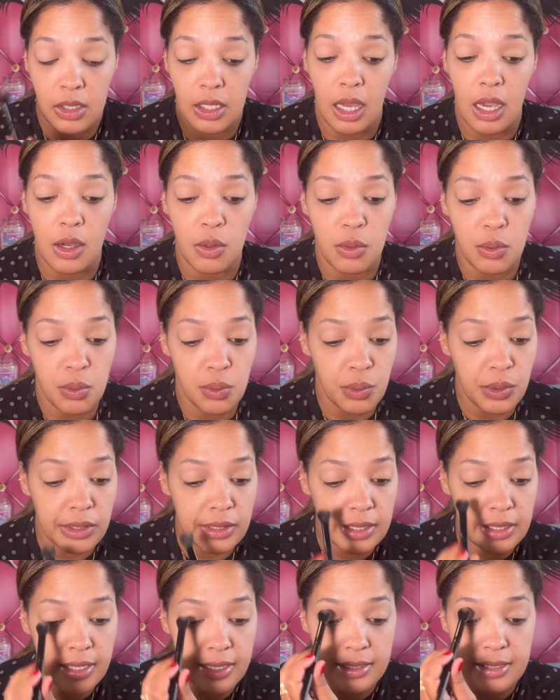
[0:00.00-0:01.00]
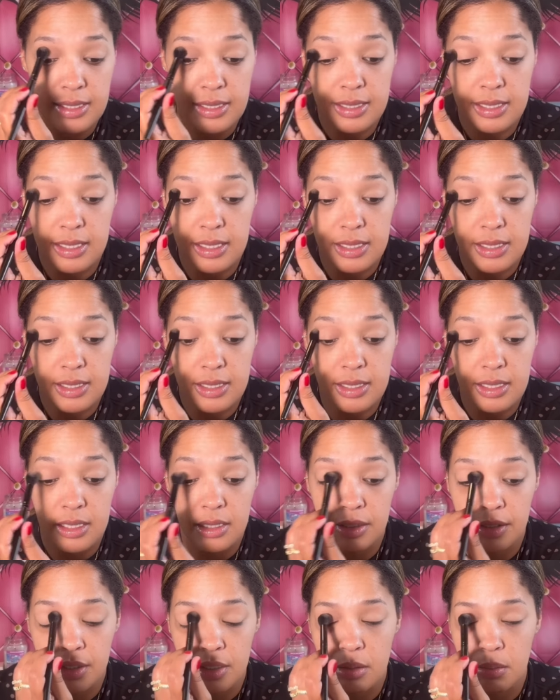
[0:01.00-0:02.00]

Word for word: I really like this concealer.